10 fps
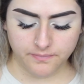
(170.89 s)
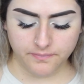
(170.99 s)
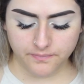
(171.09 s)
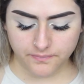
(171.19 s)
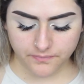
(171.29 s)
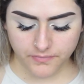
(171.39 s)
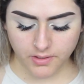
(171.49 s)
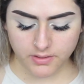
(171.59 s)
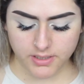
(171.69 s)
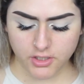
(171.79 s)

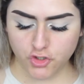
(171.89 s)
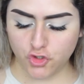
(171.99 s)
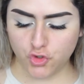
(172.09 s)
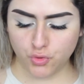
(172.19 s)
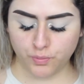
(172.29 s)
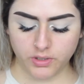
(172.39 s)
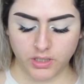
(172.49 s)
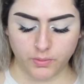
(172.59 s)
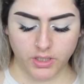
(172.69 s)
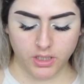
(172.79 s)
Oh, it's like super
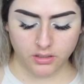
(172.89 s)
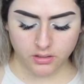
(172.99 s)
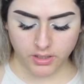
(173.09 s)
liquidy.